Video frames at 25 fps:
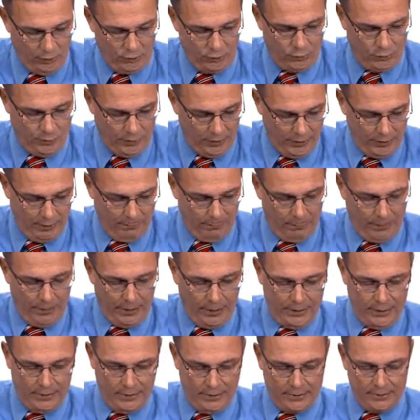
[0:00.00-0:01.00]
So we get
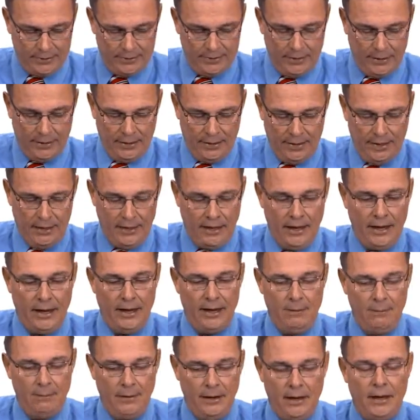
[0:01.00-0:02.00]
minus
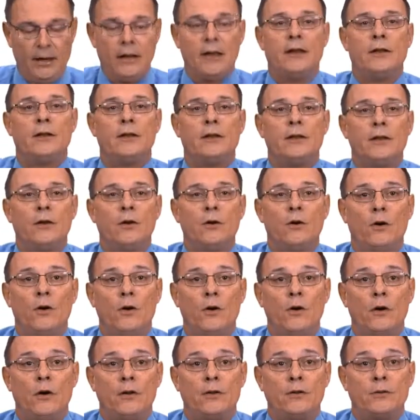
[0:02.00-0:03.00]
mn
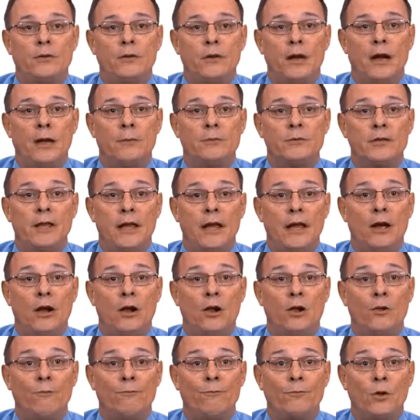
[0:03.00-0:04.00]
times
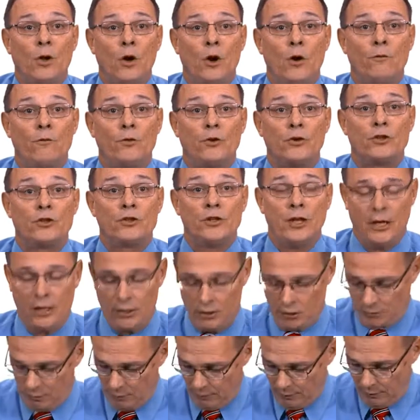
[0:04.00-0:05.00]
L over
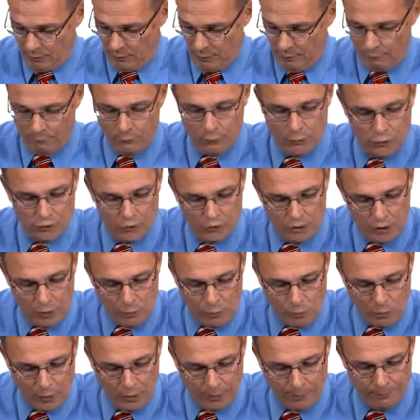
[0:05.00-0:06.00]
6 for
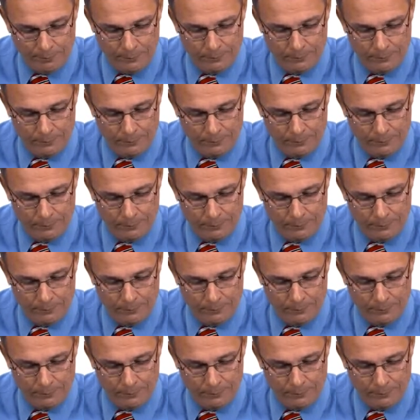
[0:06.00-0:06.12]
C1.